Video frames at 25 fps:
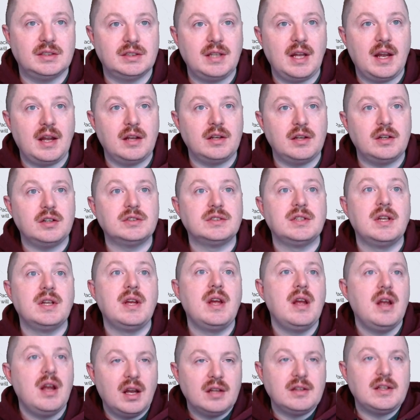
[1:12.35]
standards,
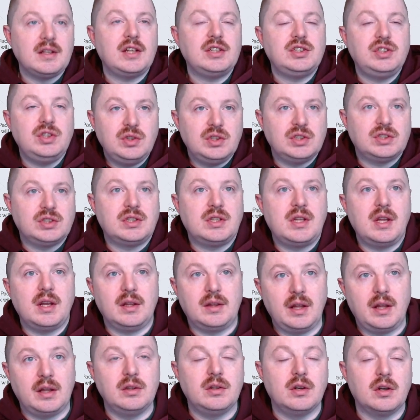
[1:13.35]
unless you just think
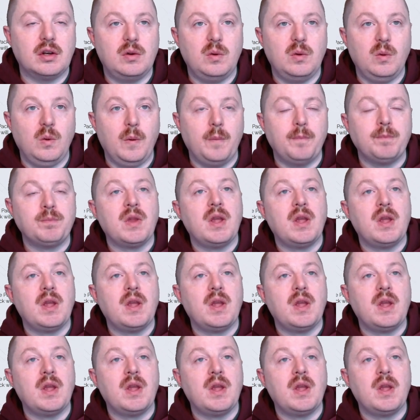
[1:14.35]
they look cool.